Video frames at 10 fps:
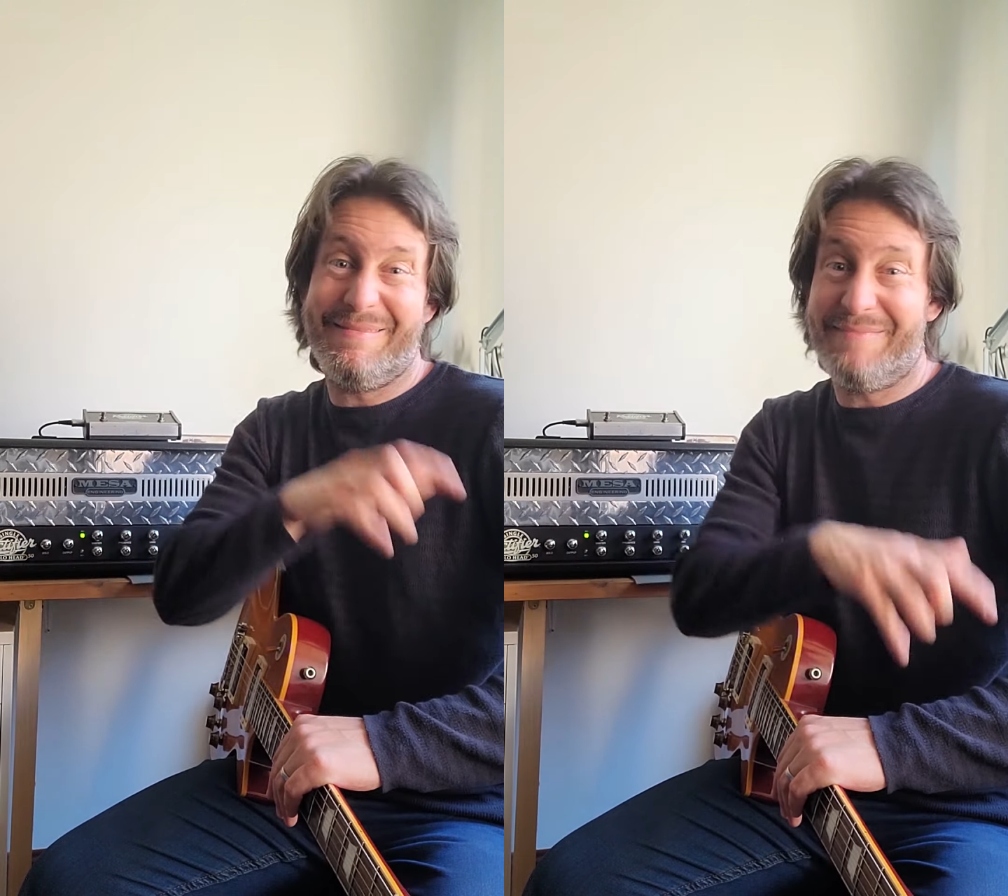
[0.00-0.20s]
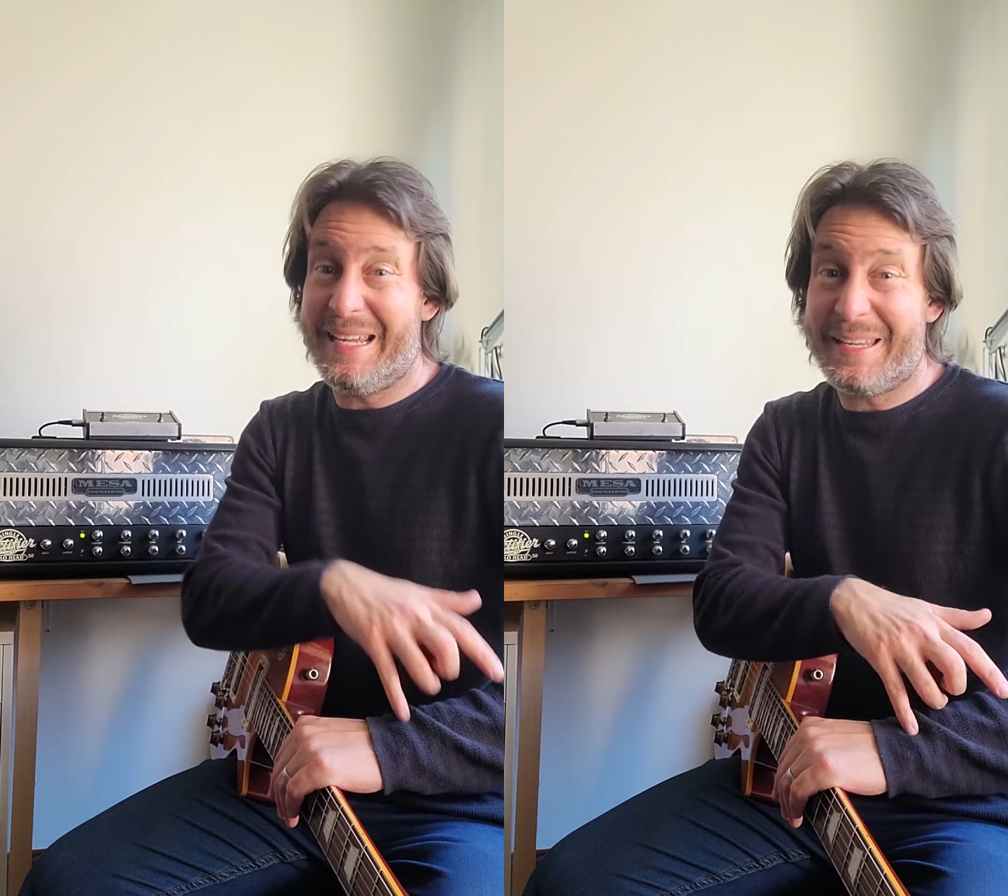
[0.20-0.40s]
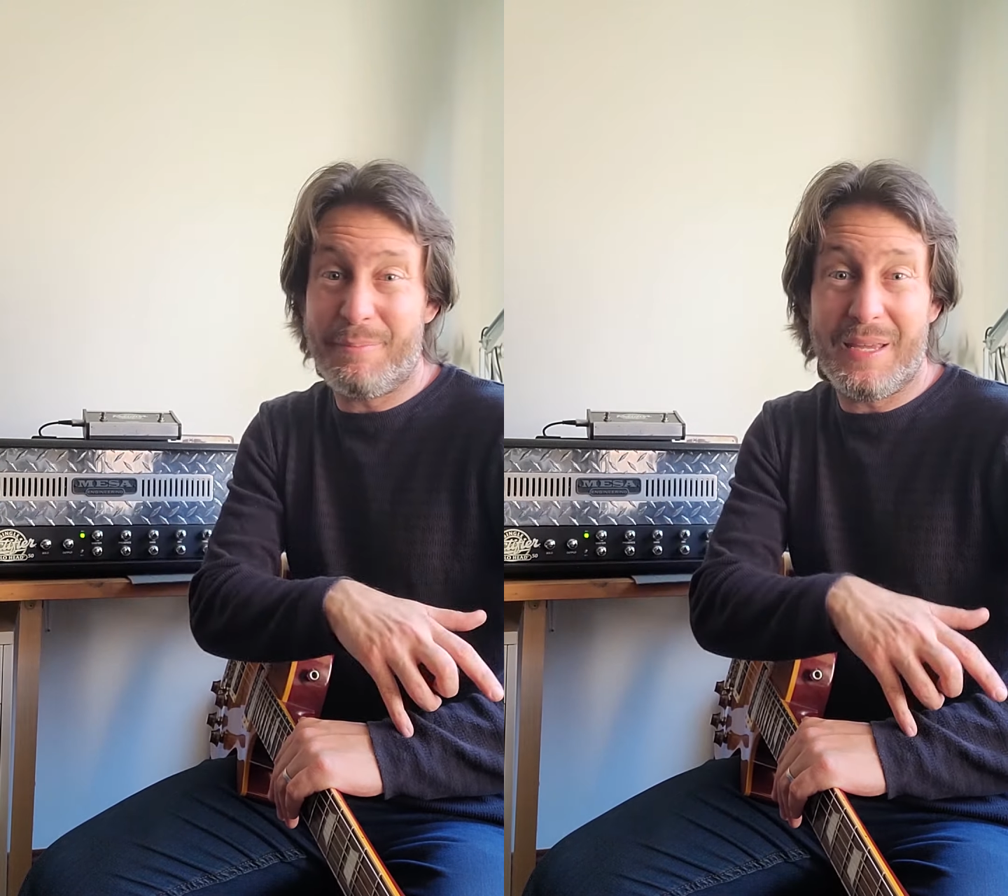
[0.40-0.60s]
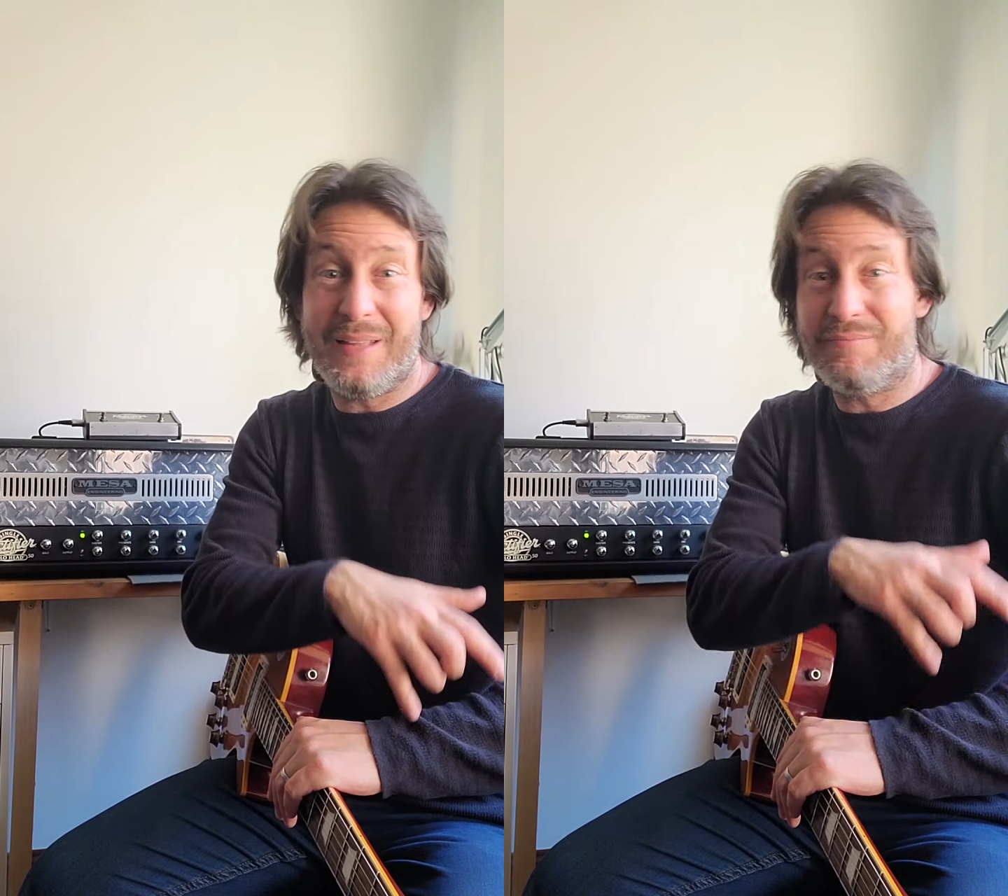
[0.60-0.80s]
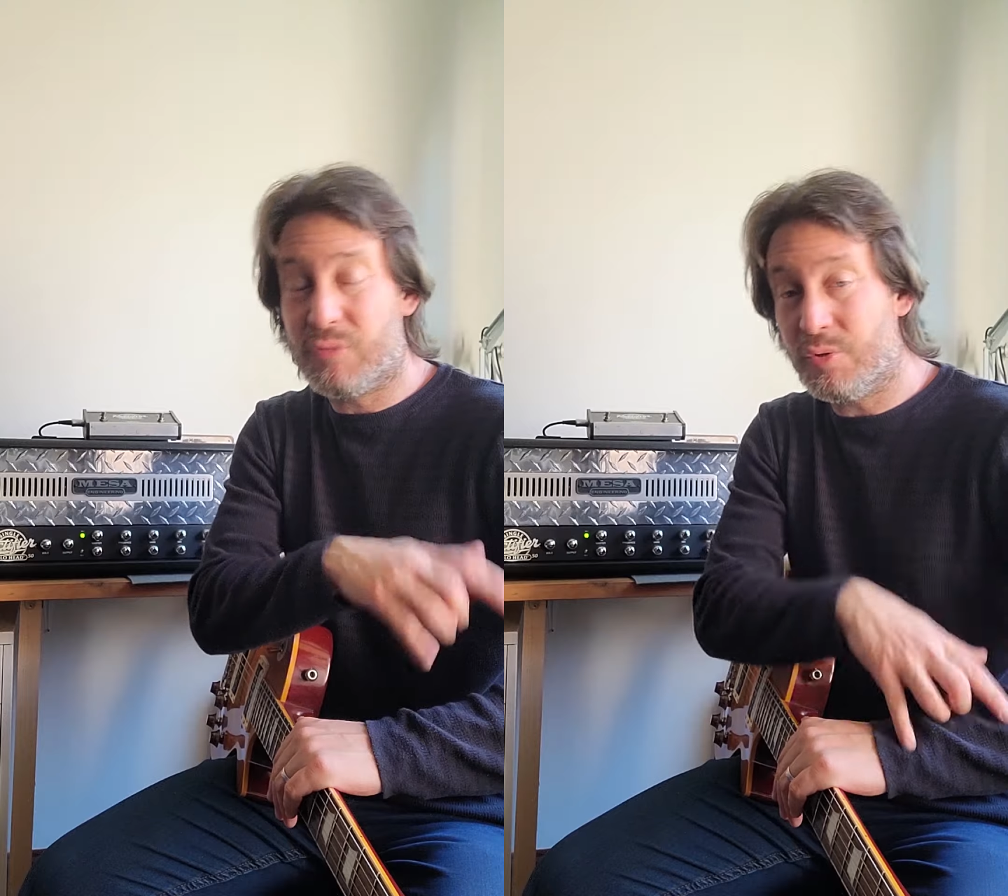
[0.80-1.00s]
It can
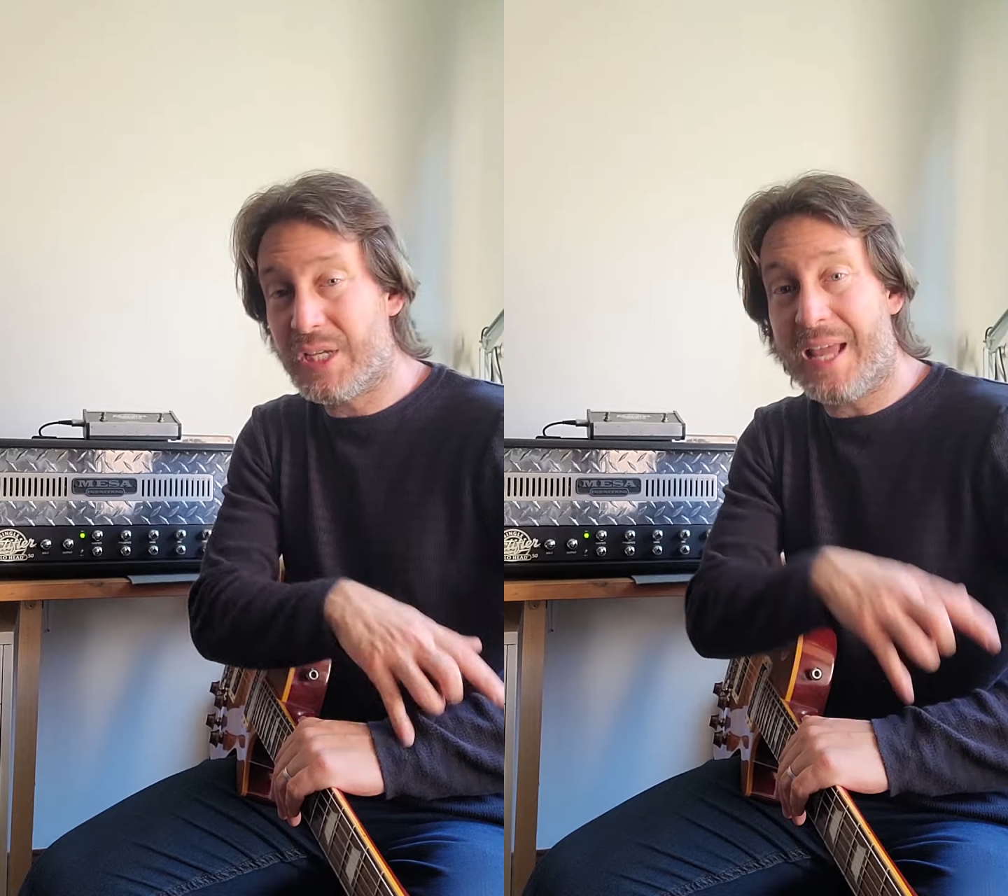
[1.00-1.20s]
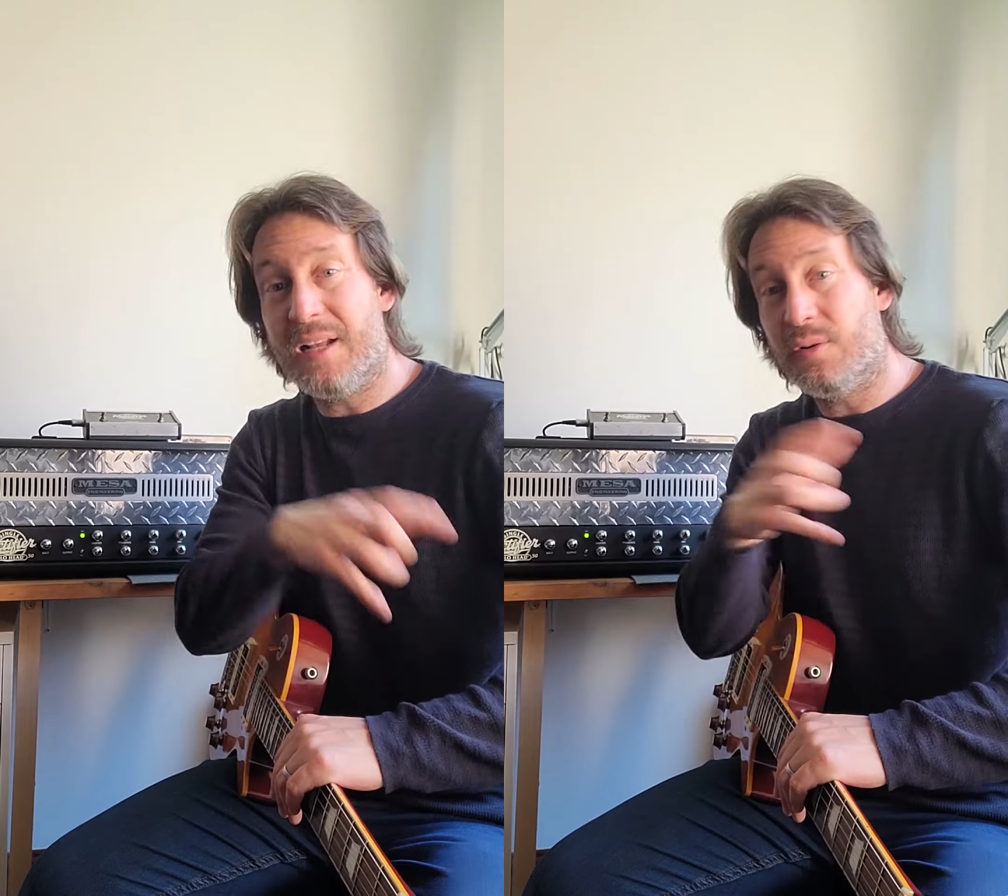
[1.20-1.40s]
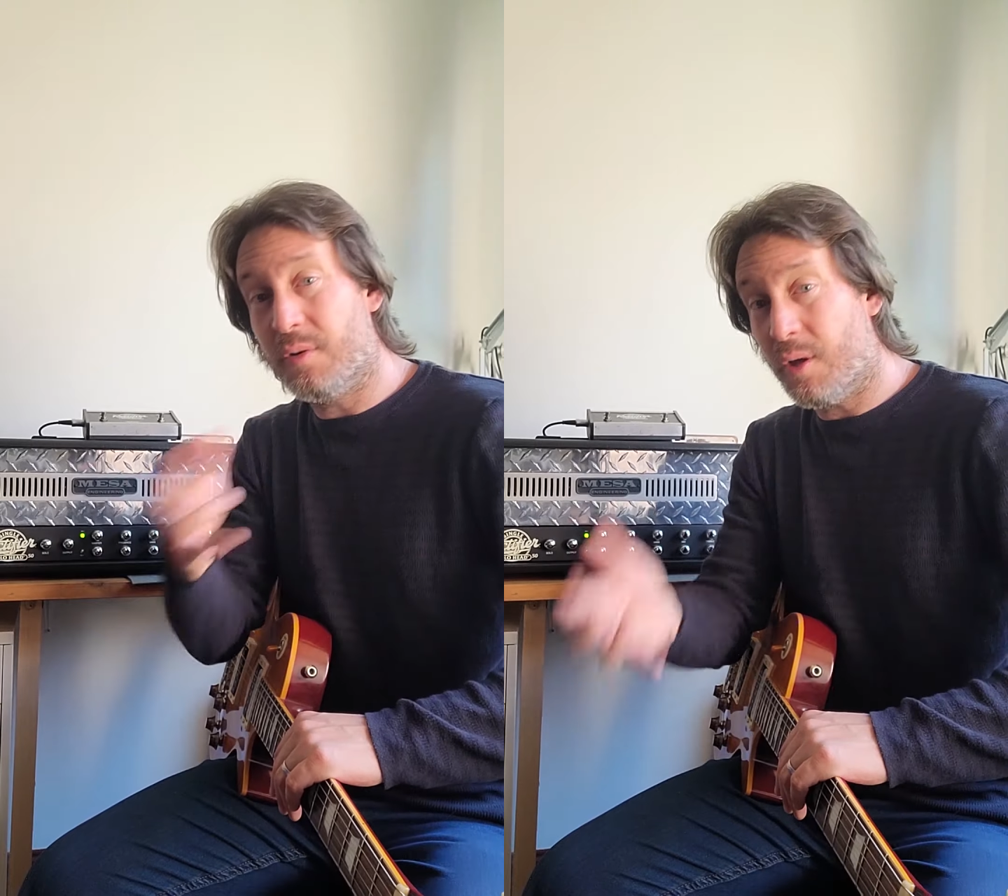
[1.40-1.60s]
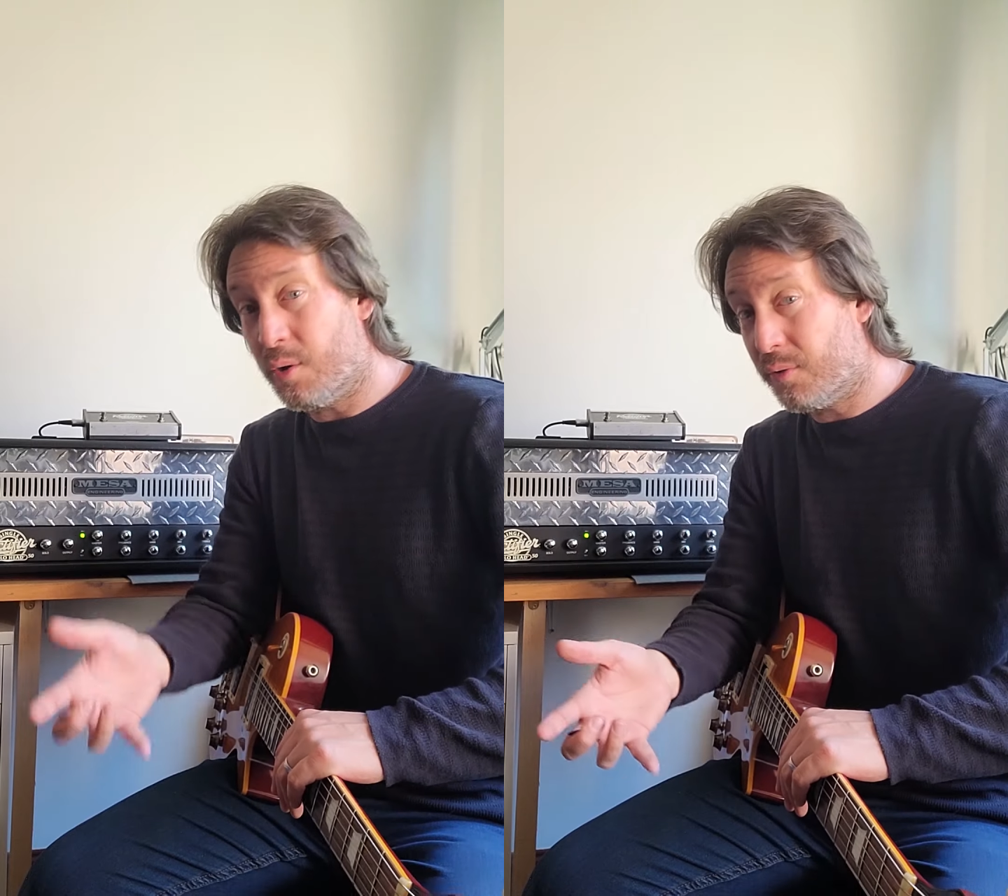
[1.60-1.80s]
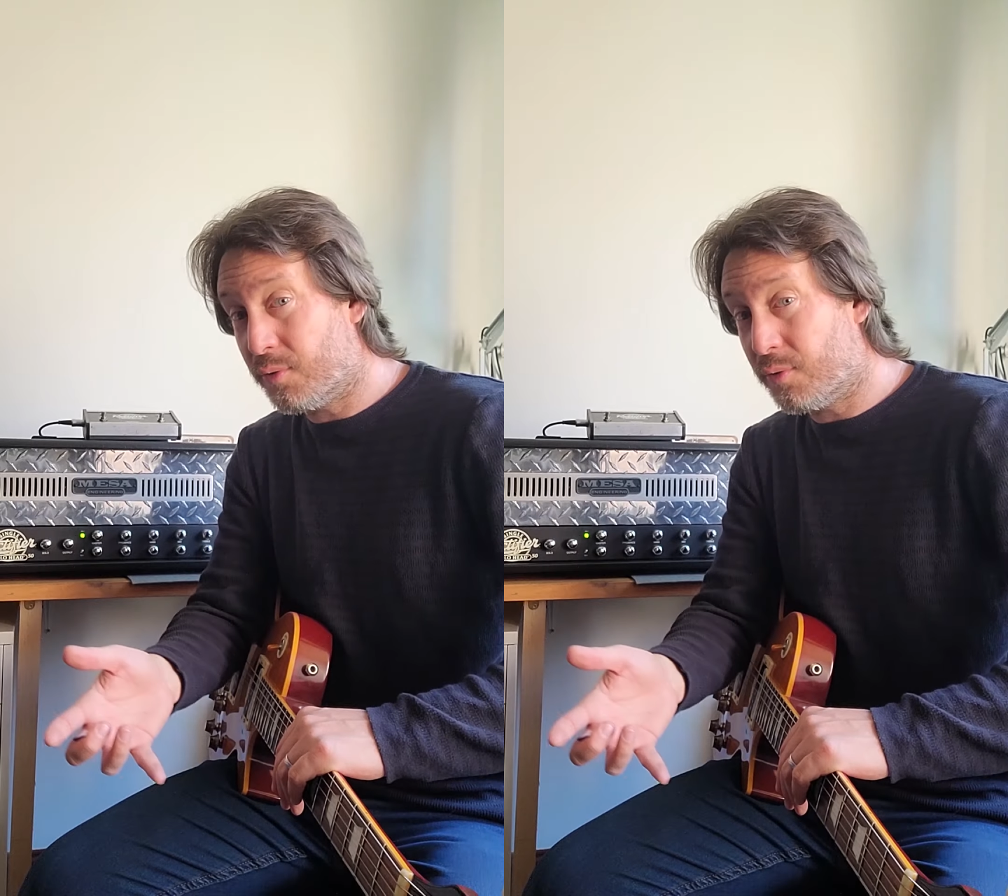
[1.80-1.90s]
be 2-channel or